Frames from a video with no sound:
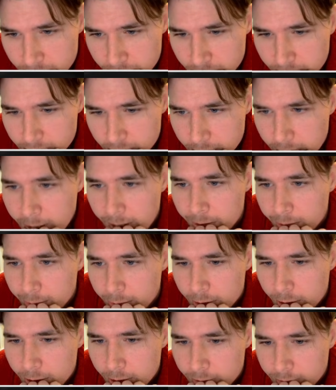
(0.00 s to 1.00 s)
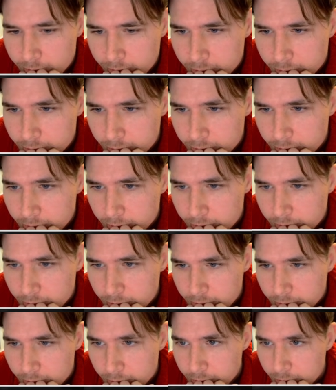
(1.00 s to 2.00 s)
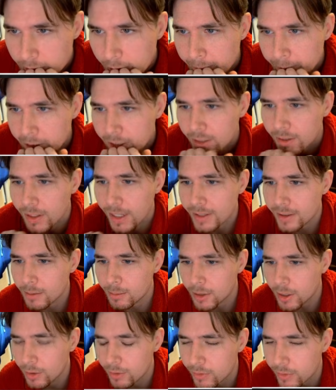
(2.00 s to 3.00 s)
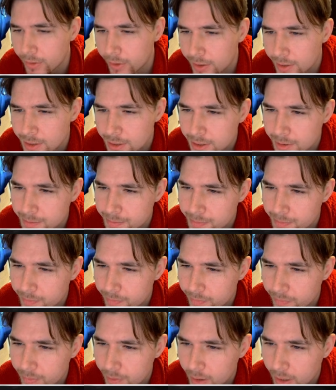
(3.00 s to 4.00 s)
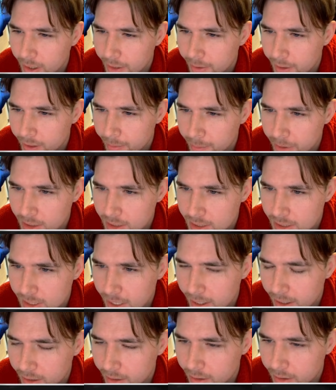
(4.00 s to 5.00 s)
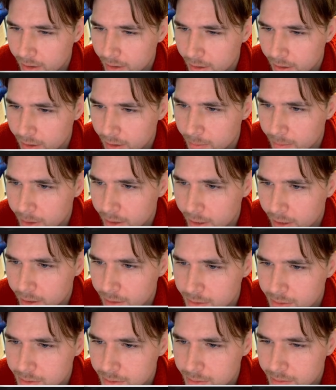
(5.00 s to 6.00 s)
Okay, well, I'm going to let them go for this. And then I'm going to sack my knight.